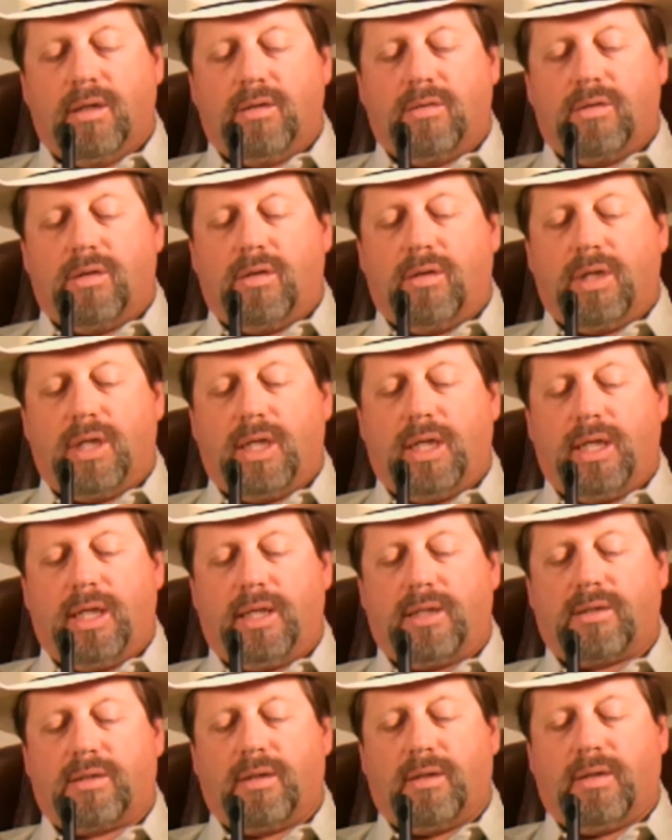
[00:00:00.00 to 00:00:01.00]
Do they
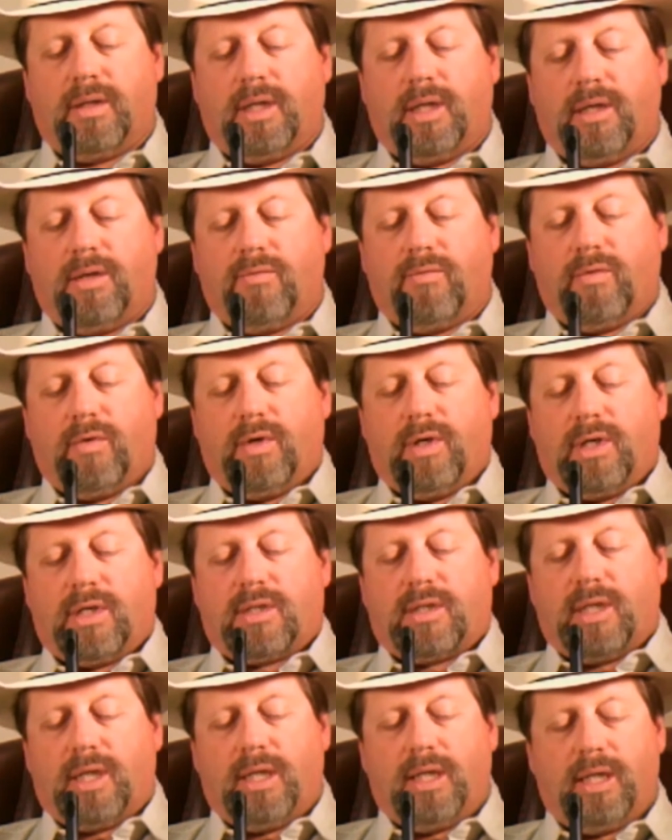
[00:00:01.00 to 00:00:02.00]
list on the invoice
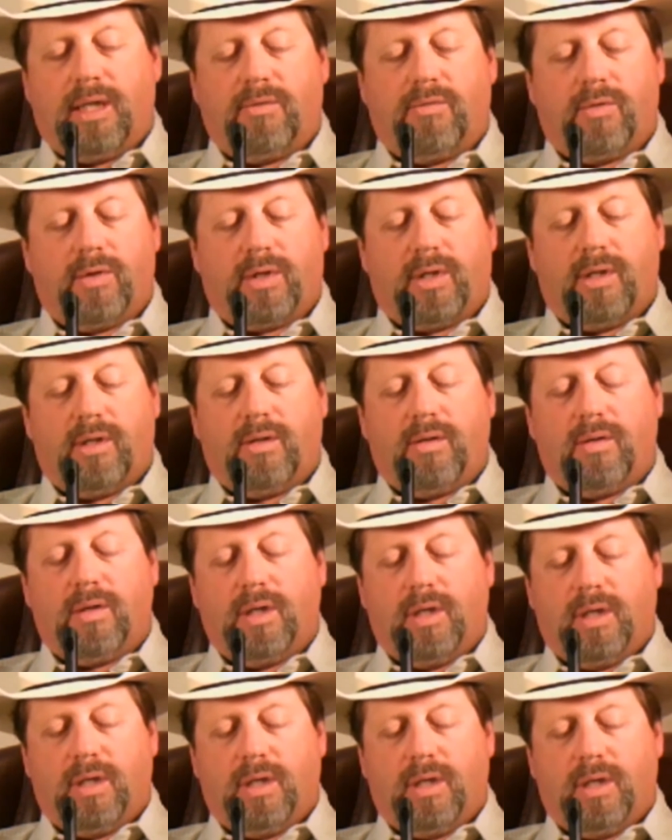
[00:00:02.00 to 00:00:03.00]
they leave with you
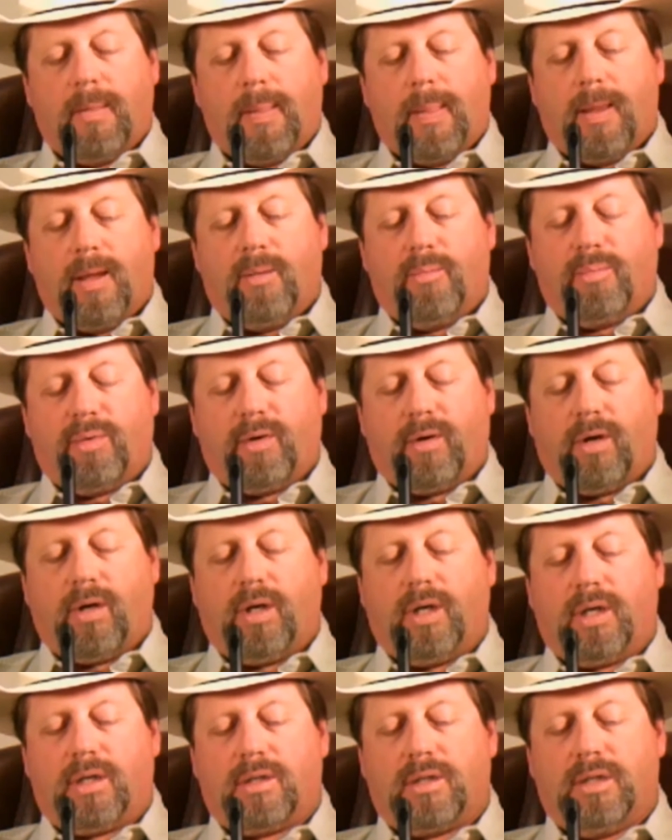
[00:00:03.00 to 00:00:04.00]

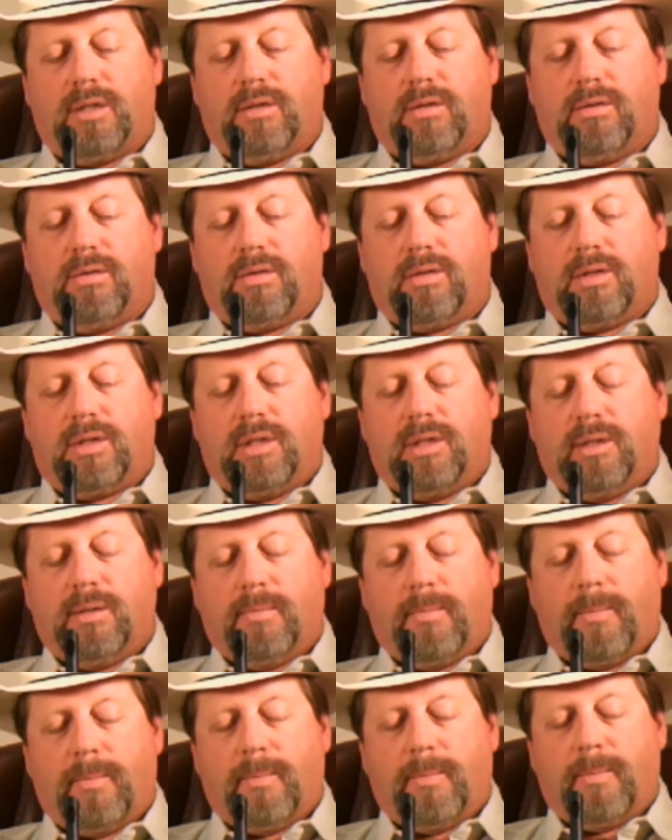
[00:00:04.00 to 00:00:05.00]
products used,
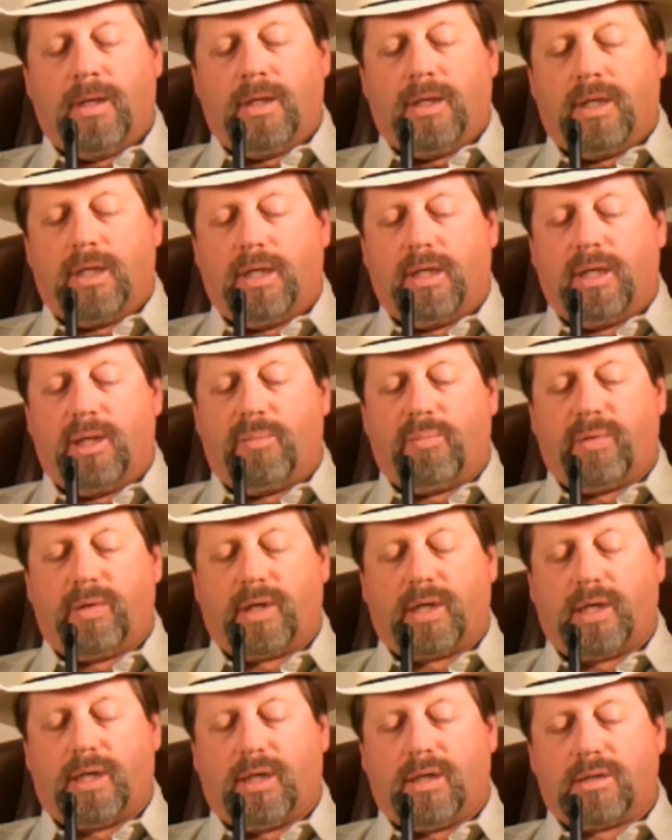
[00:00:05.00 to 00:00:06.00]
any
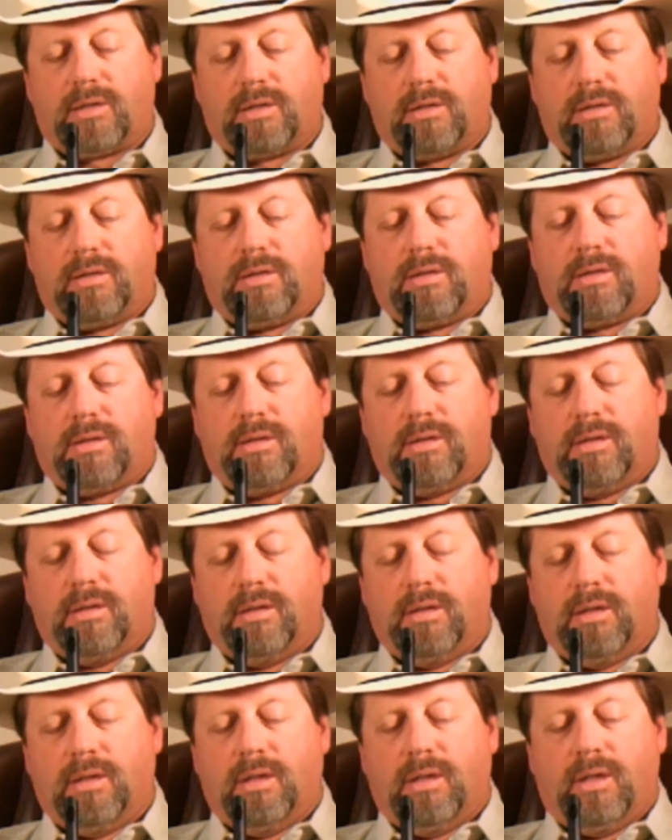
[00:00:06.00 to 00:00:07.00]
precautions,
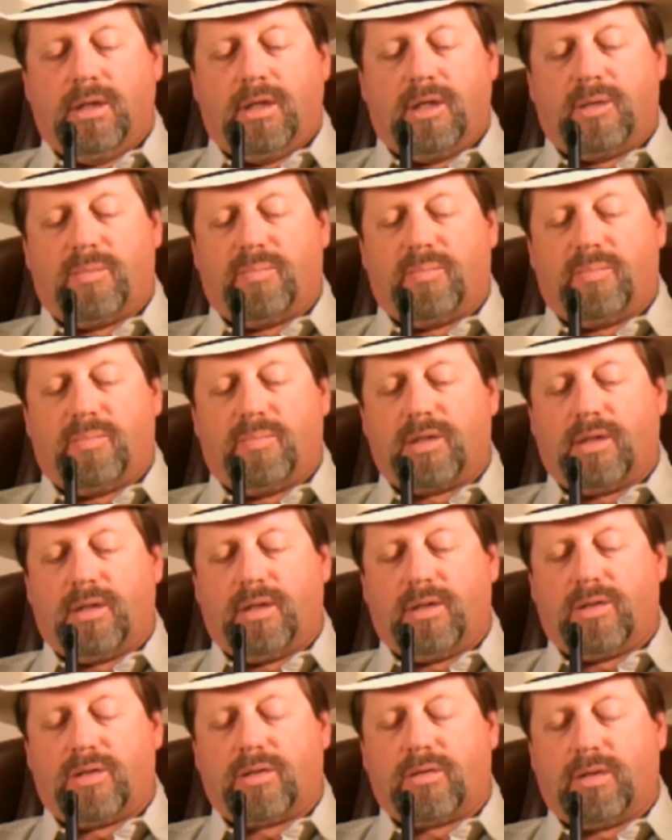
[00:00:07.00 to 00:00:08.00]
special
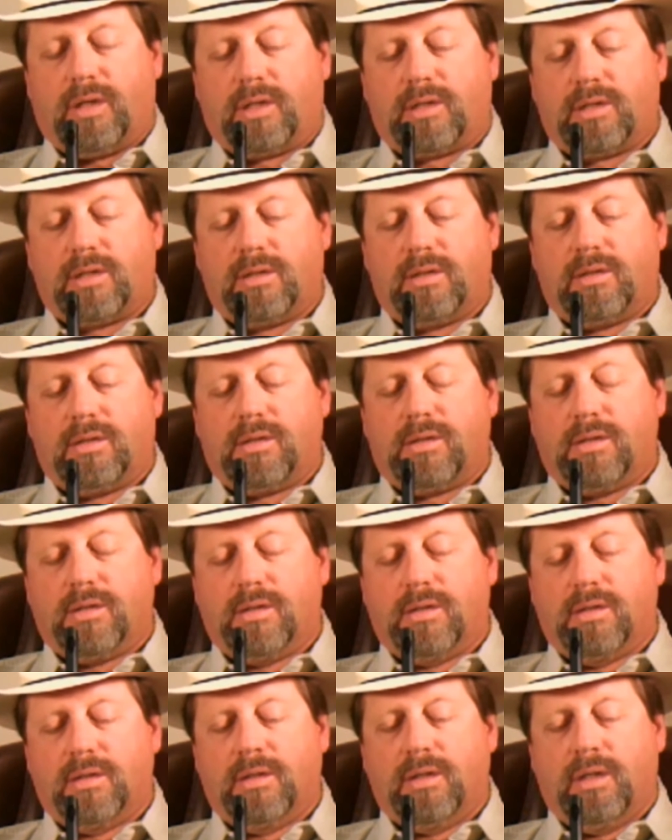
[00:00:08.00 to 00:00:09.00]
instructions,
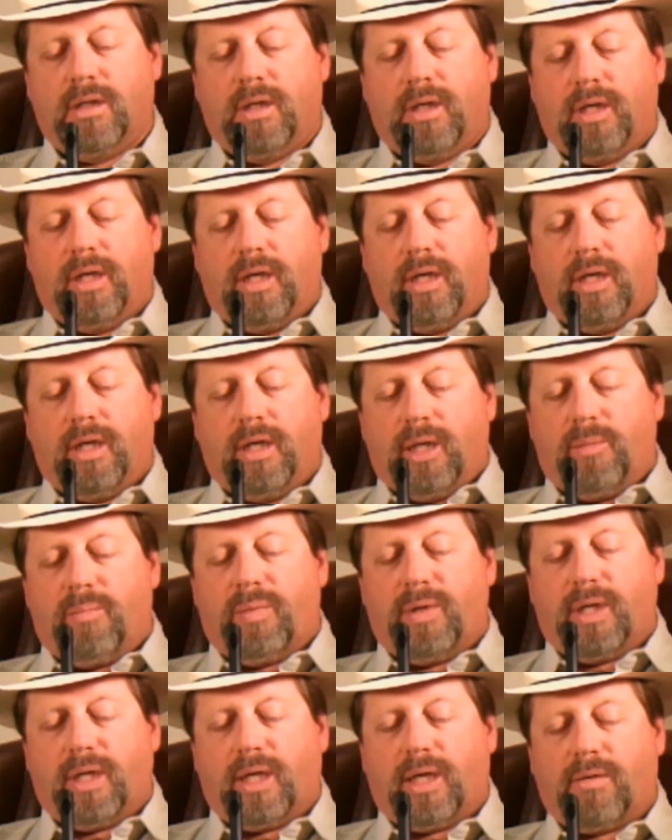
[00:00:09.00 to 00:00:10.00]

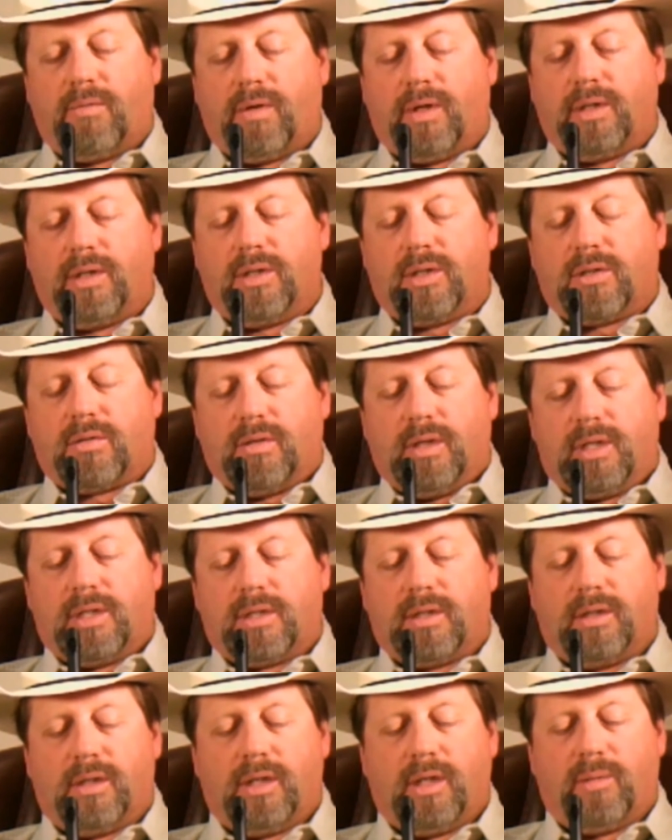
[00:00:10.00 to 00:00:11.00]
EPA
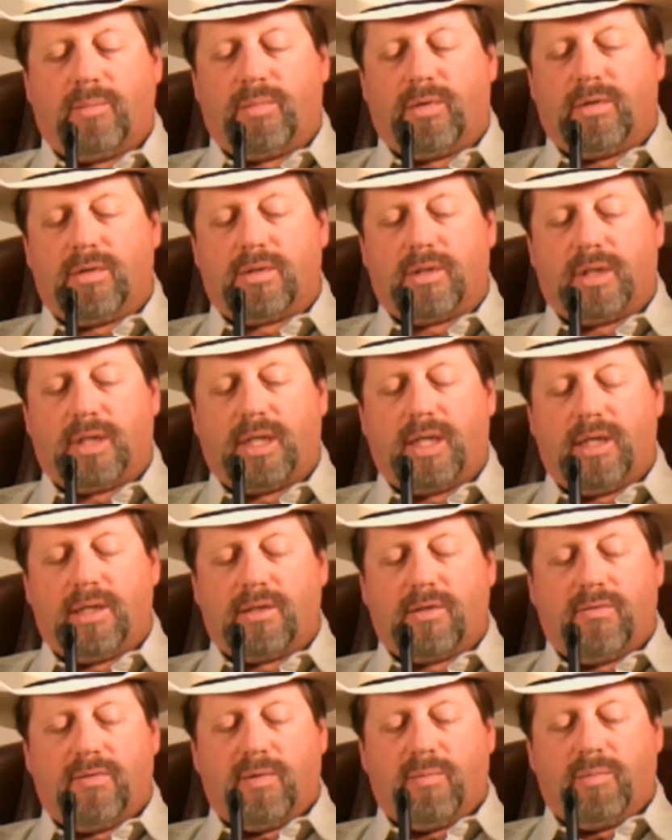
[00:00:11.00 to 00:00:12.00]
registration numbers in
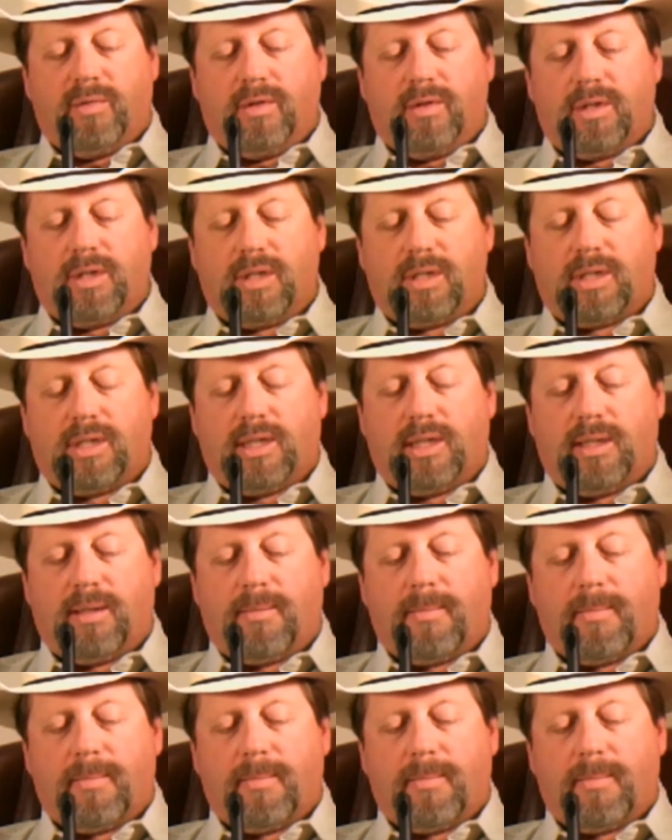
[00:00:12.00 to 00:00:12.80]
case of emergency,